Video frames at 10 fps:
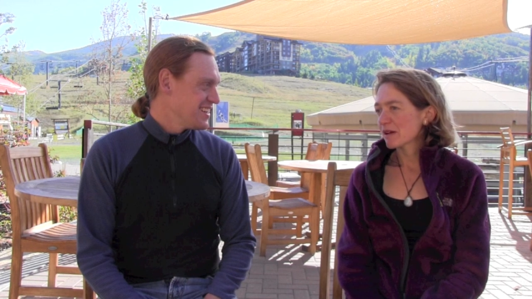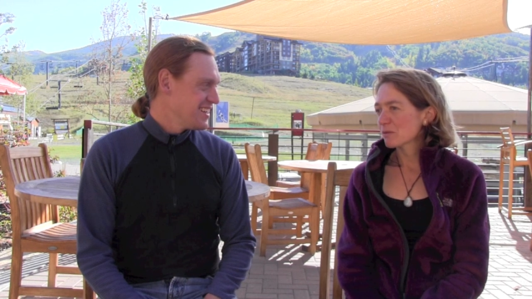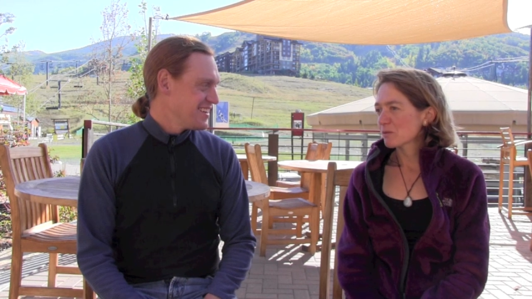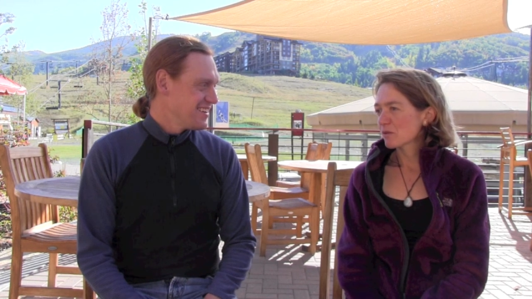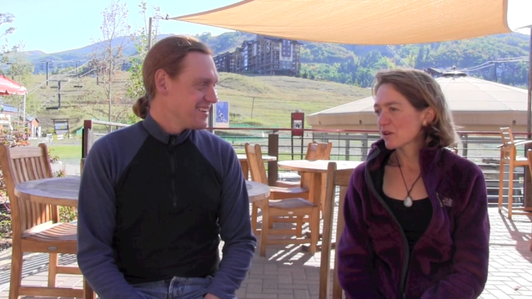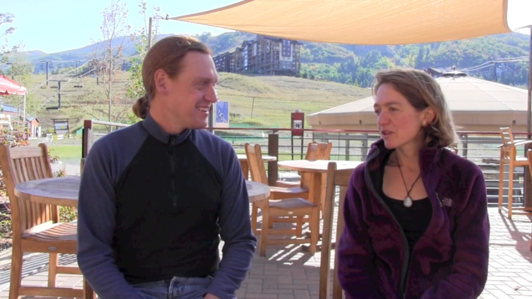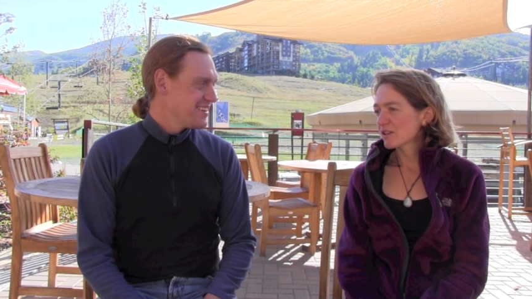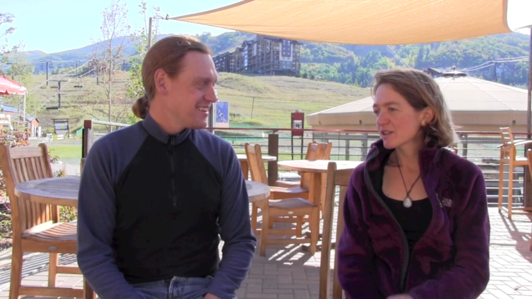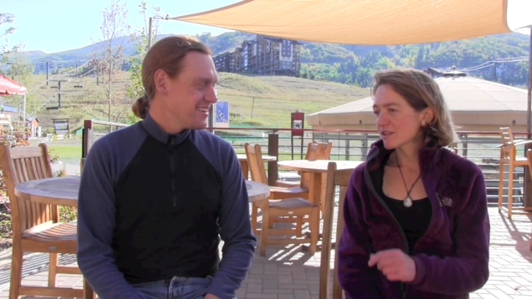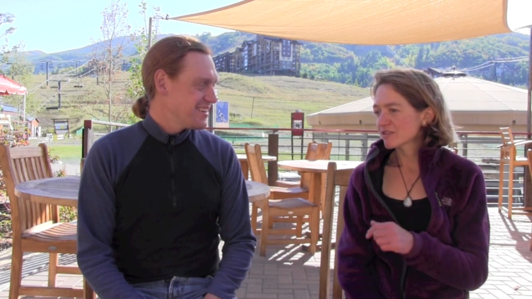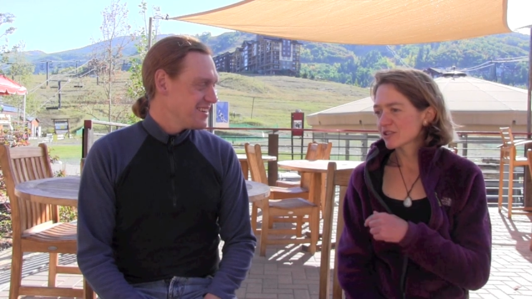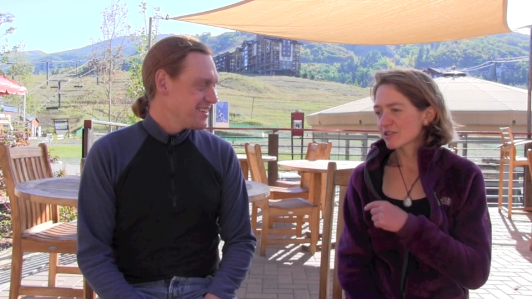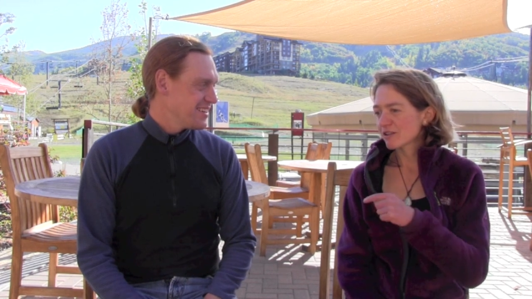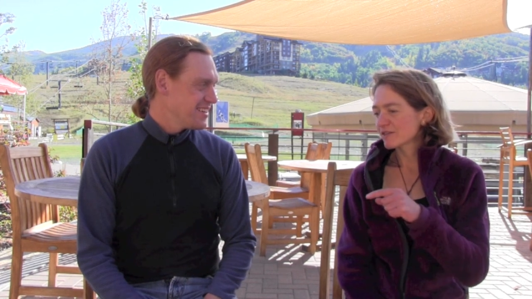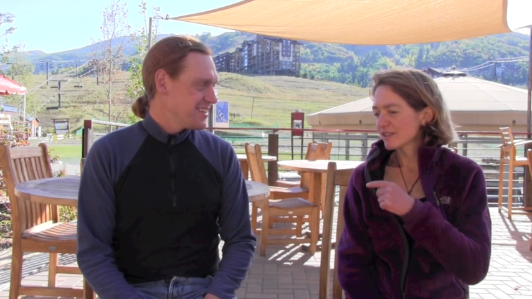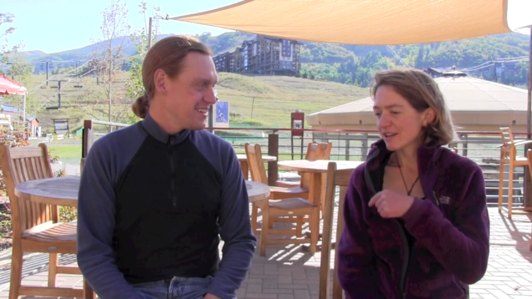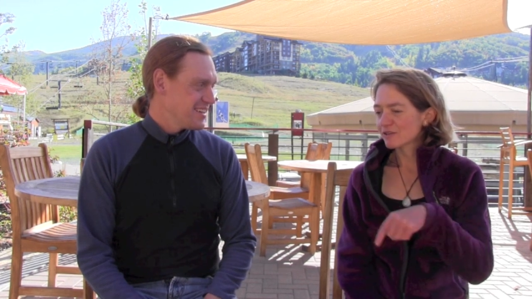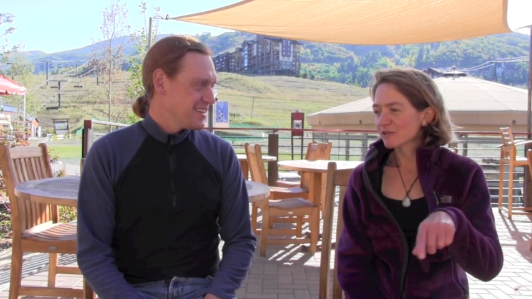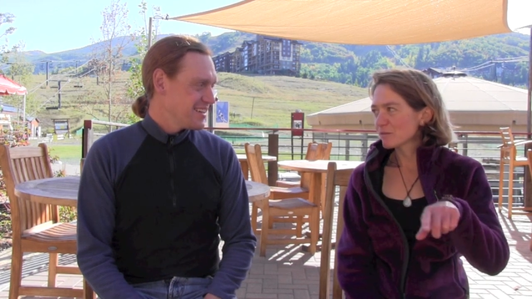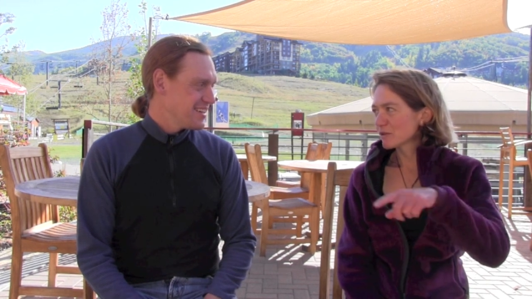Speaker 1: of Mount Werner, just after that
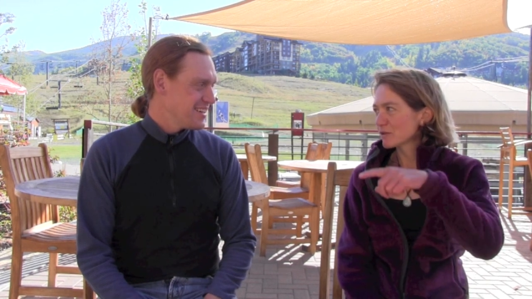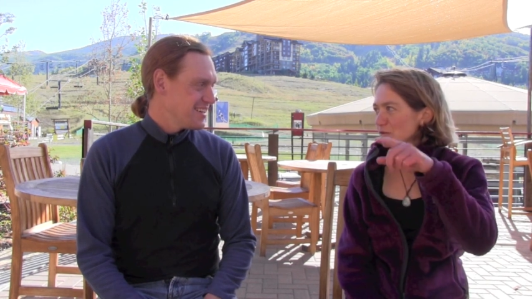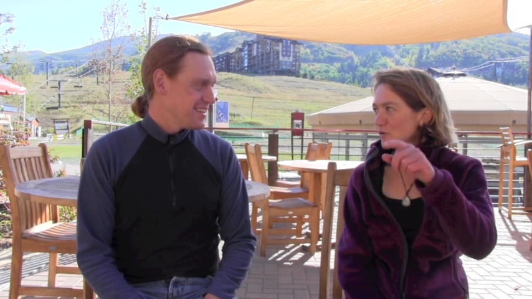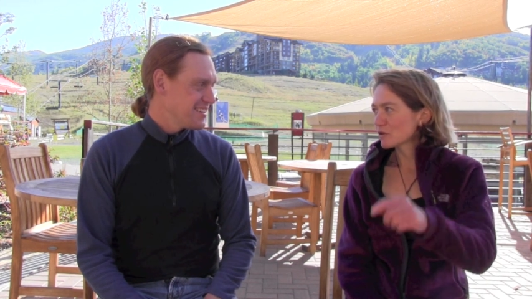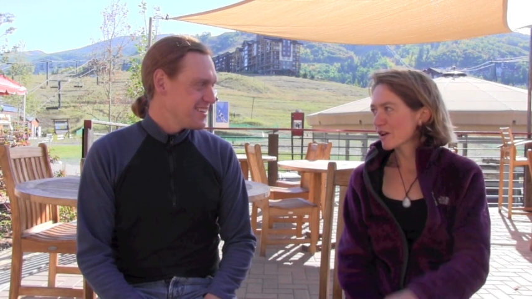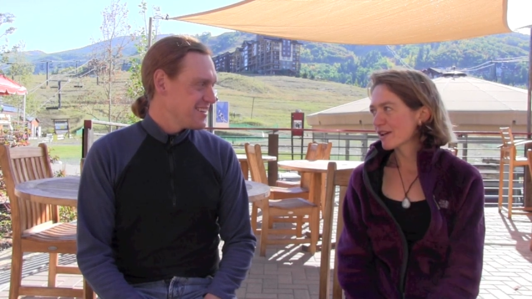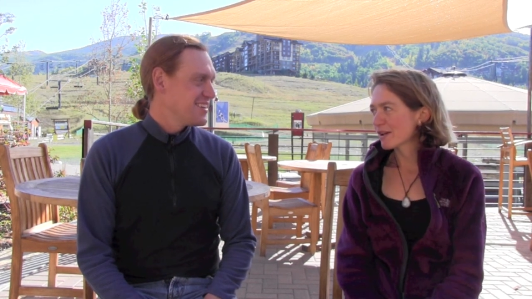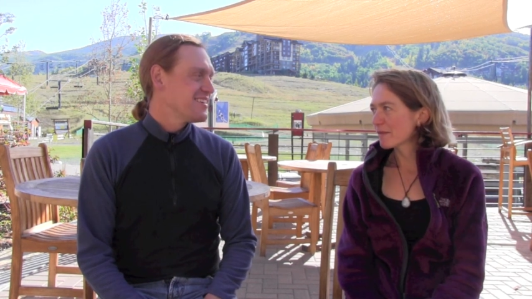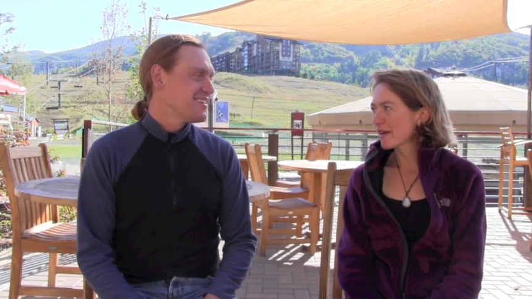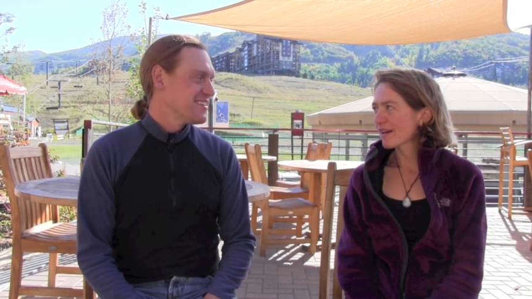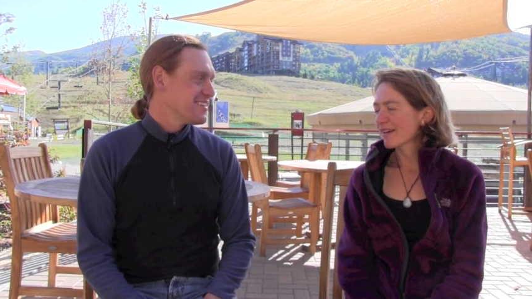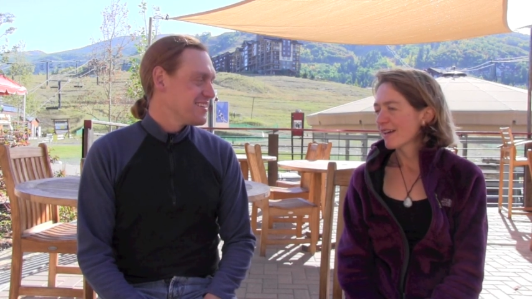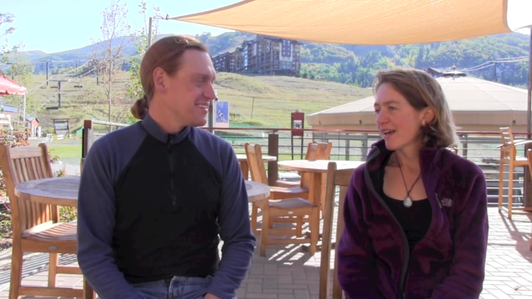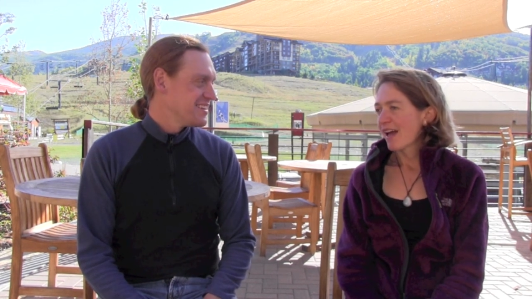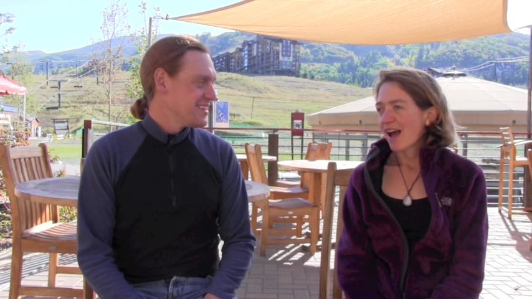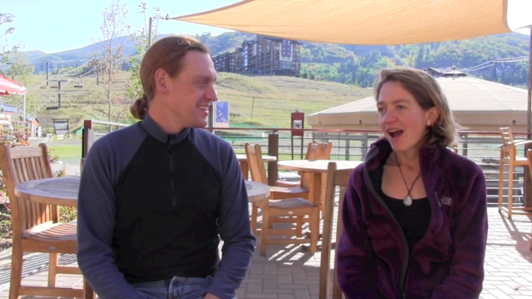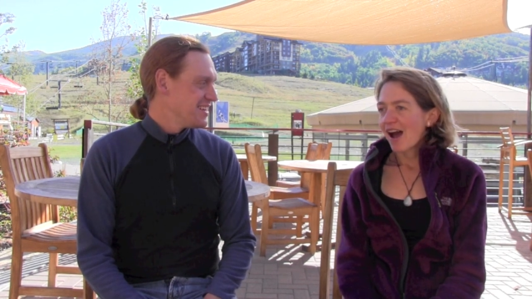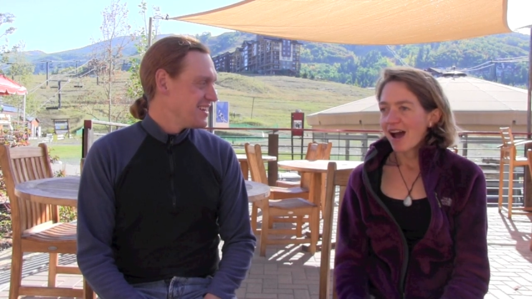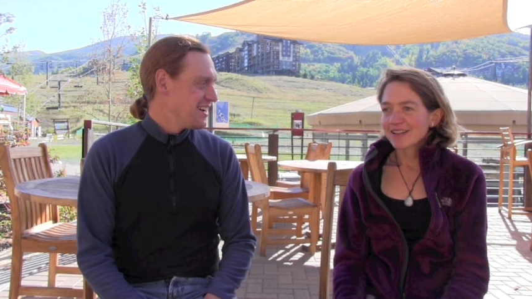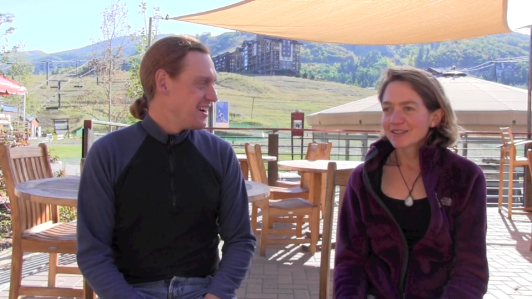on the beautiful trail up there.
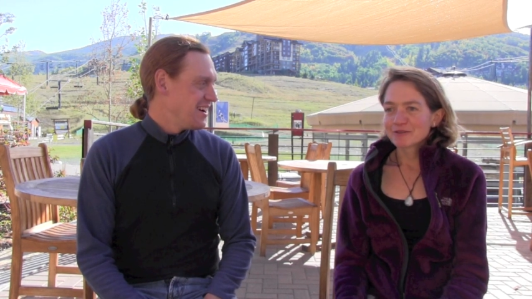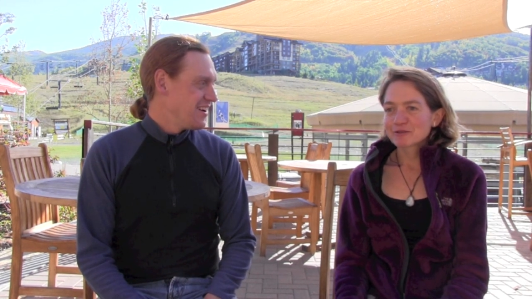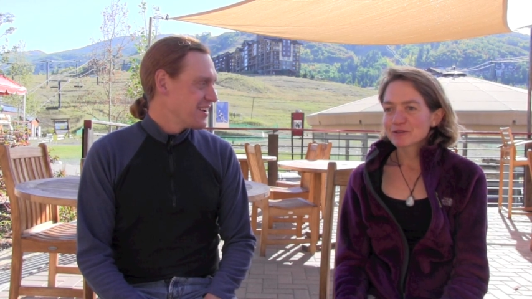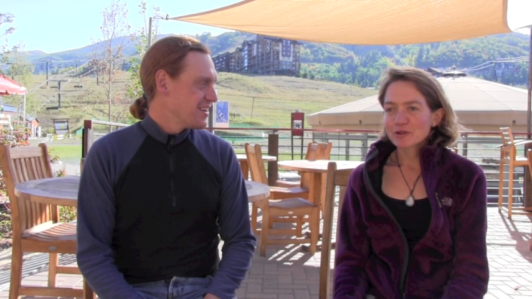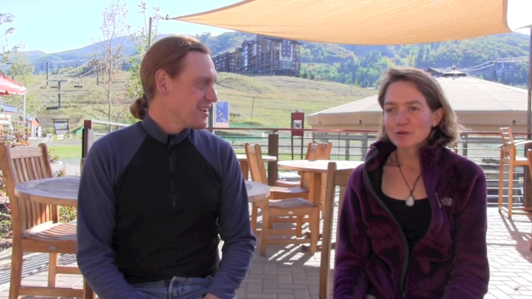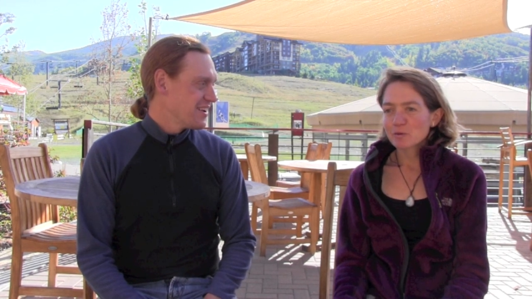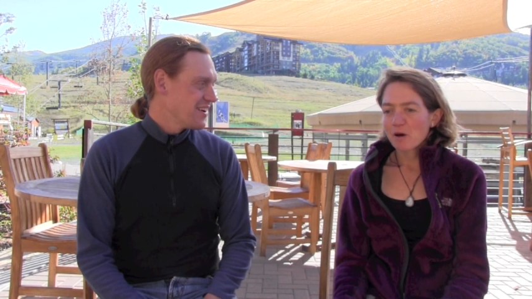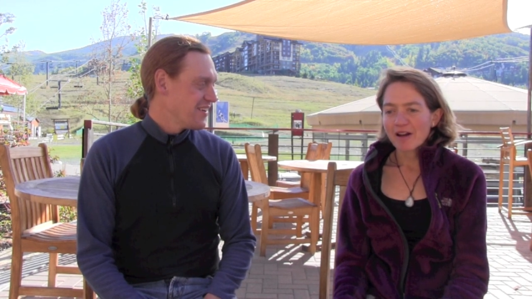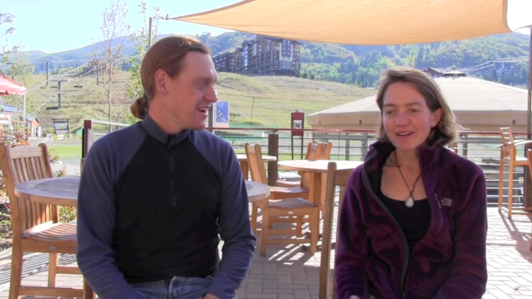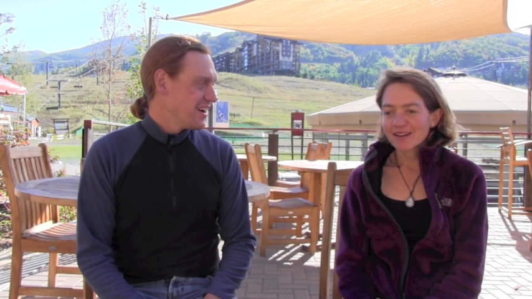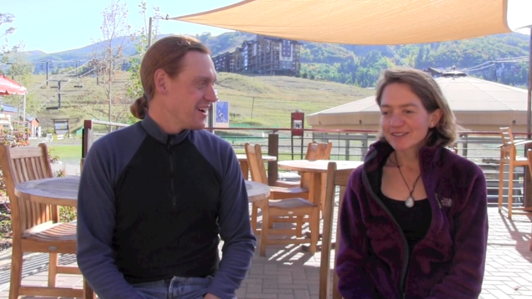I don't don't know why.